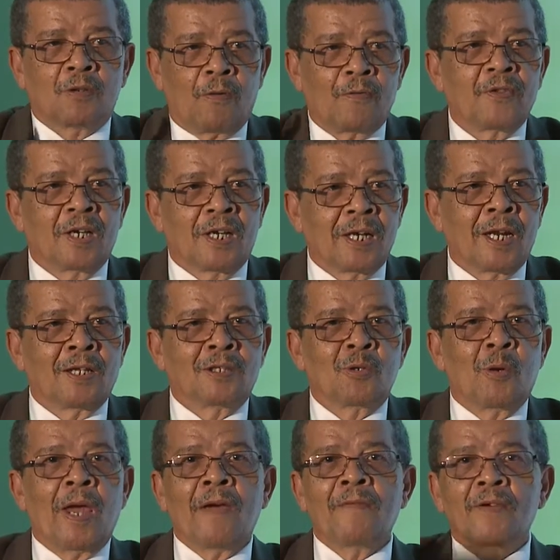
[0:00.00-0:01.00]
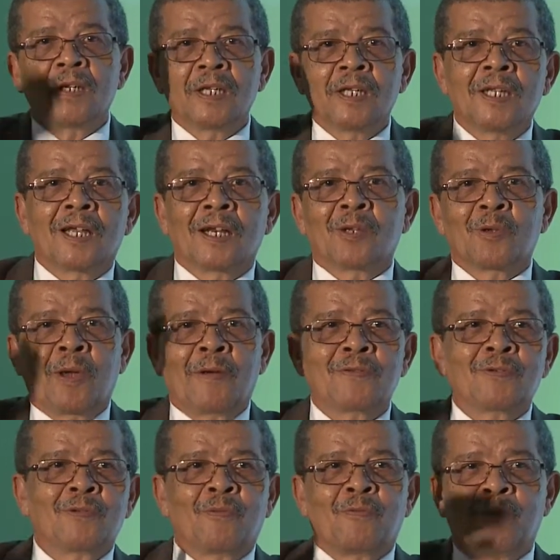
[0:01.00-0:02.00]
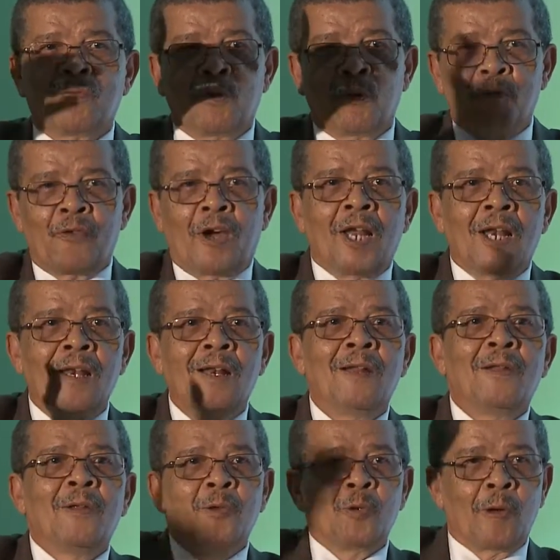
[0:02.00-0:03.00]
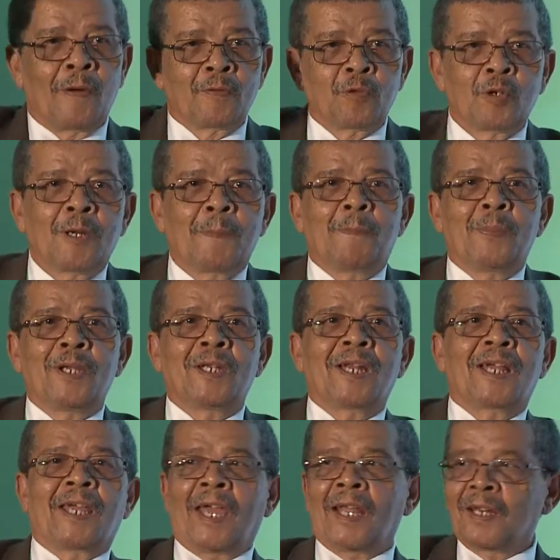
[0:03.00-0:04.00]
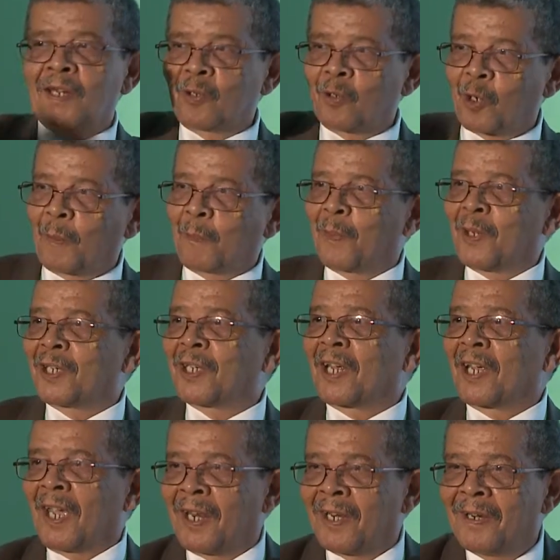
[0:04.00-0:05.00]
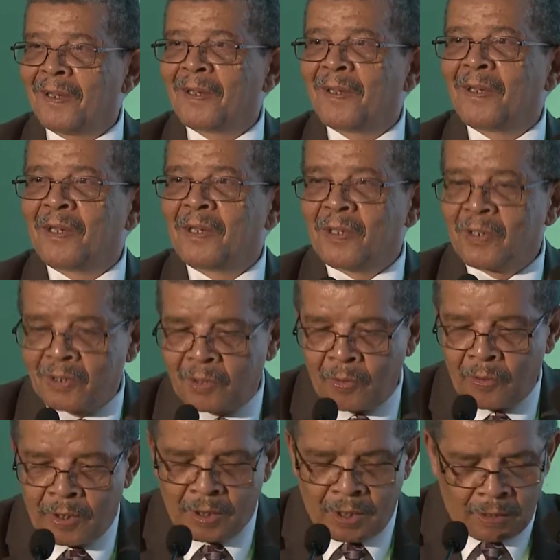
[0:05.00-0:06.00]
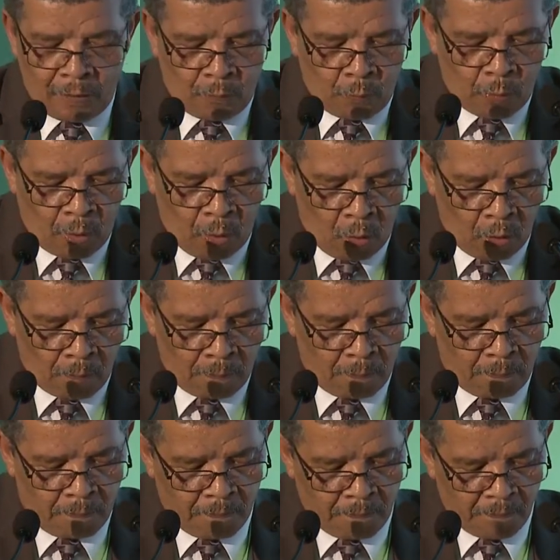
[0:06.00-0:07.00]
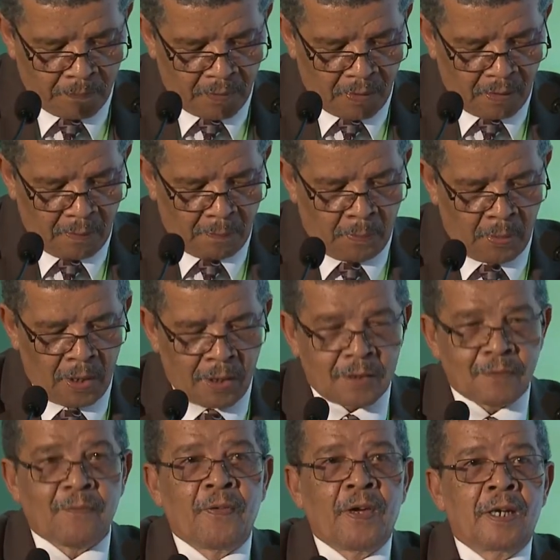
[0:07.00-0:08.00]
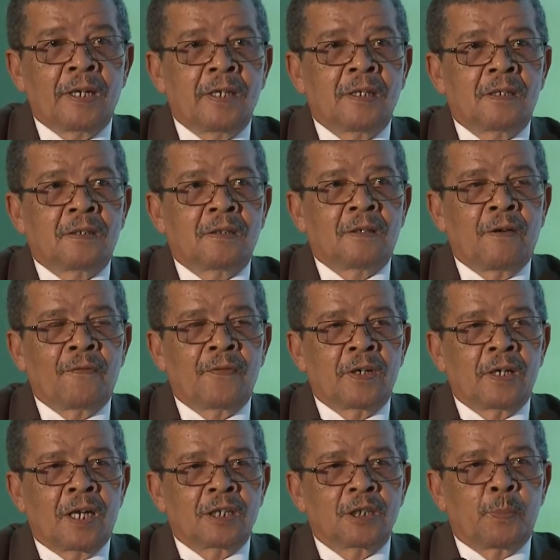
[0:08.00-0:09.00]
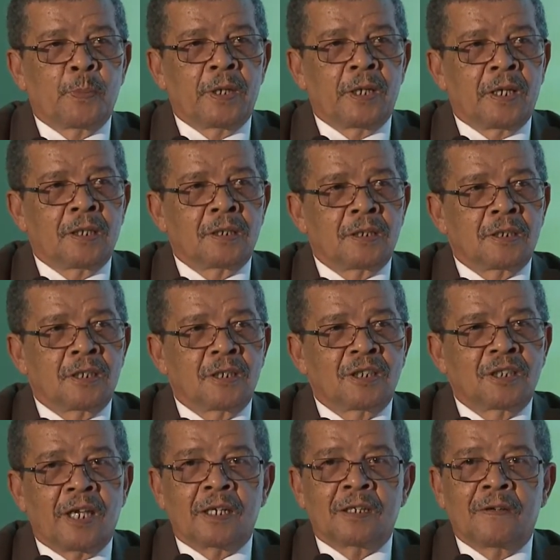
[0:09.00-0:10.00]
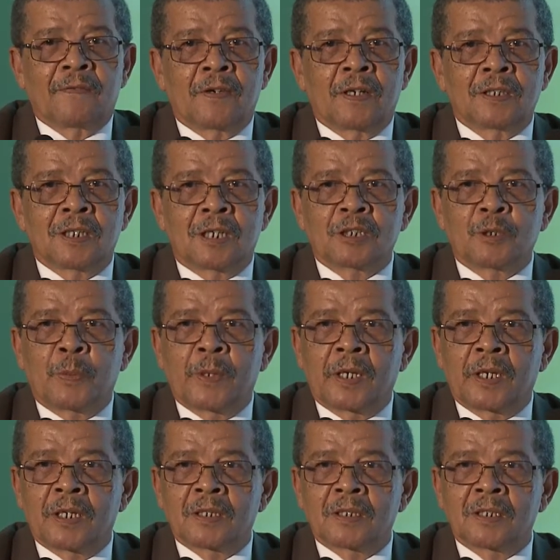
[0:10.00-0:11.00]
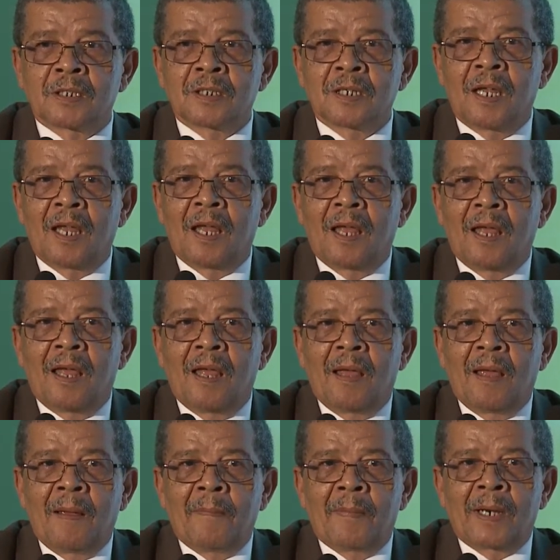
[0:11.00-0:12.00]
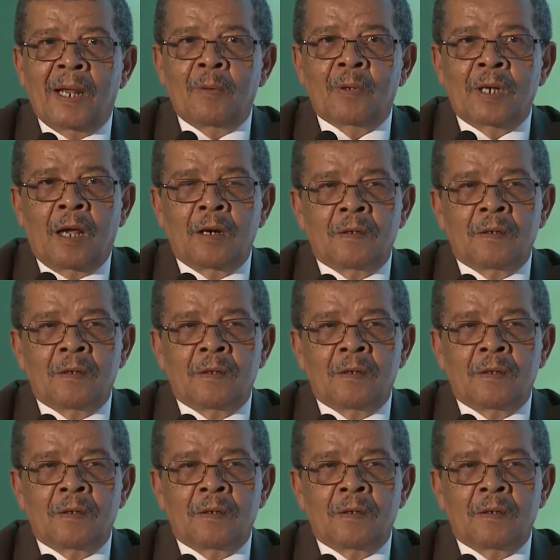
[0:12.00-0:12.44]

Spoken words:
of the great. So every year you fail, you have to repeat again, and you repeat again, so that we all build very different experiences and share different experiences. But I would